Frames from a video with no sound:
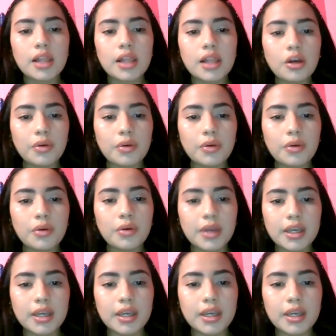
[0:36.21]
low
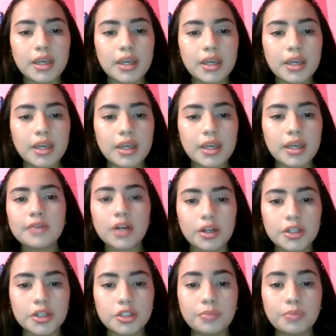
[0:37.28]
income, and students of
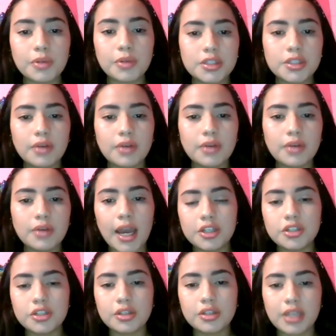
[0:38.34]
color to pursue a
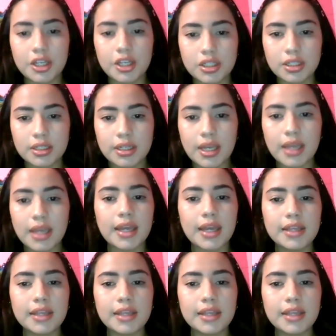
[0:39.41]
higher education